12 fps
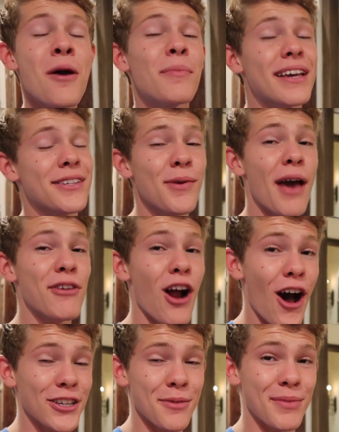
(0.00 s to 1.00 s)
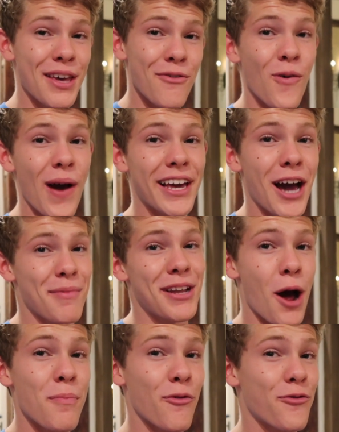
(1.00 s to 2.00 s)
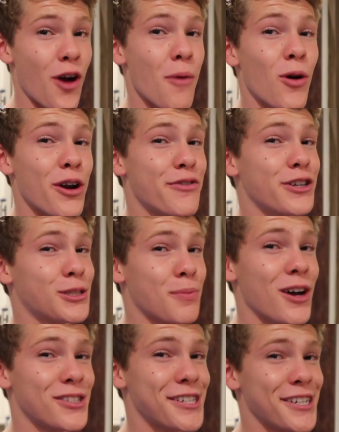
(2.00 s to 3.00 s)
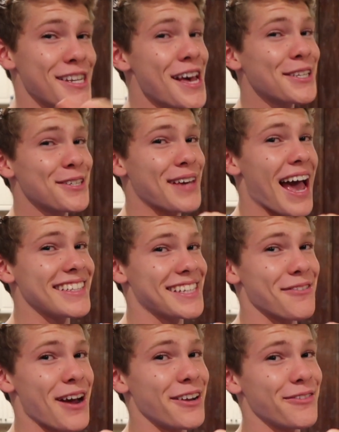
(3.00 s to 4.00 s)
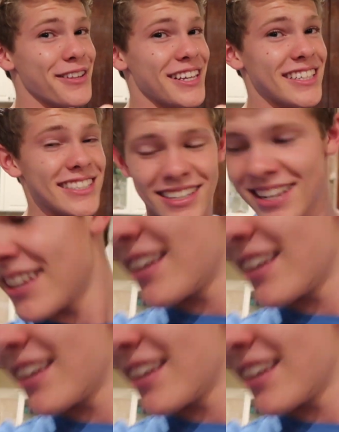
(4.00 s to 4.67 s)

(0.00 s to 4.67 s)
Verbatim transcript: because we have an awesome giveaway coming up from one of our sponsors. So guys, get ready for this.